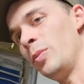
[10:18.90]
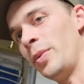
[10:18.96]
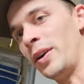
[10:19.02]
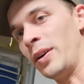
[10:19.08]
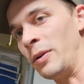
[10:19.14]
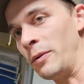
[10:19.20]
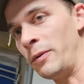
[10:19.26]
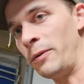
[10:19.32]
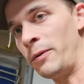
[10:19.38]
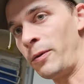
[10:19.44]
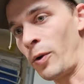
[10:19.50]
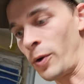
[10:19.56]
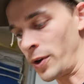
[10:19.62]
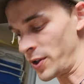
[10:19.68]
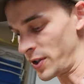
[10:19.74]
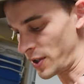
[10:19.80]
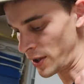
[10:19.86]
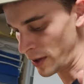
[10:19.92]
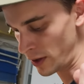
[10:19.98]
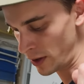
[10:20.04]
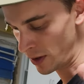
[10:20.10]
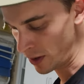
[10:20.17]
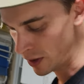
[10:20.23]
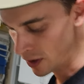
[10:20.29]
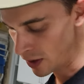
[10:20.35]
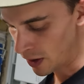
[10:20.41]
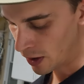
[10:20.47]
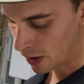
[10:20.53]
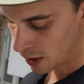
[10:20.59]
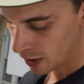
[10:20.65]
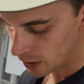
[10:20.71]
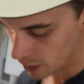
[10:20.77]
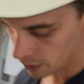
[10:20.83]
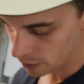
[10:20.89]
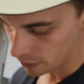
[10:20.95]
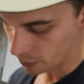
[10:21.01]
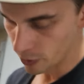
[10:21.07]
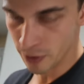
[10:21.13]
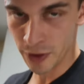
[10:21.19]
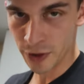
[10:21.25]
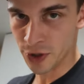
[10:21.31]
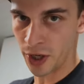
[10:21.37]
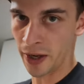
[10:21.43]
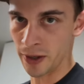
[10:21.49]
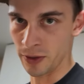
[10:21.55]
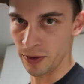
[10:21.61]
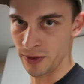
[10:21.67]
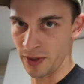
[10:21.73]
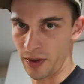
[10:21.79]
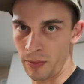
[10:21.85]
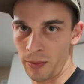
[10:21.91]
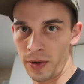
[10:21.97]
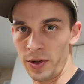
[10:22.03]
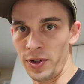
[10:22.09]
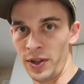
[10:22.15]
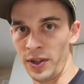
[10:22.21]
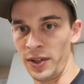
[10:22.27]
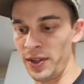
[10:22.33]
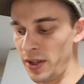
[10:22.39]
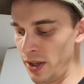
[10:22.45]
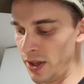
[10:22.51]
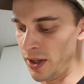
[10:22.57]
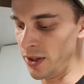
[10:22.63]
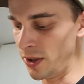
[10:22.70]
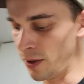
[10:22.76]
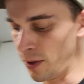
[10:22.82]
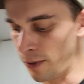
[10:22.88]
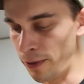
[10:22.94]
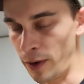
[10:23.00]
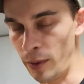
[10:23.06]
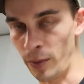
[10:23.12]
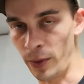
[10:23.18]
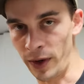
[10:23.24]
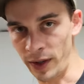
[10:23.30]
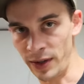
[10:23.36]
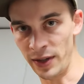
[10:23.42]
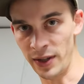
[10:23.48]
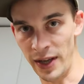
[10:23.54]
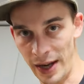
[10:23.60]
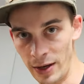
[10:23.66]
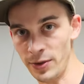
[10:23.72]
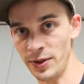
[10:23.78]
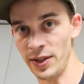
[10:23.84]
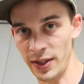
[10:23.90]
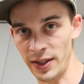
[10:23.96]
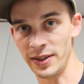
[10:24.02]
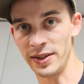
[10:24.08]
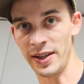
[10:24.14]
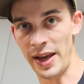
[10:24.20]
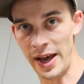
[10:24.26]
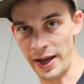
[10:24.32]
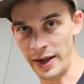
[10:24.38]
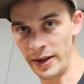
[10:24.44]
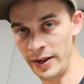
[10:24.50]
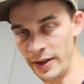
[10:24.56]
being forced through the channels in the bushings into your foam rings. How sick is that?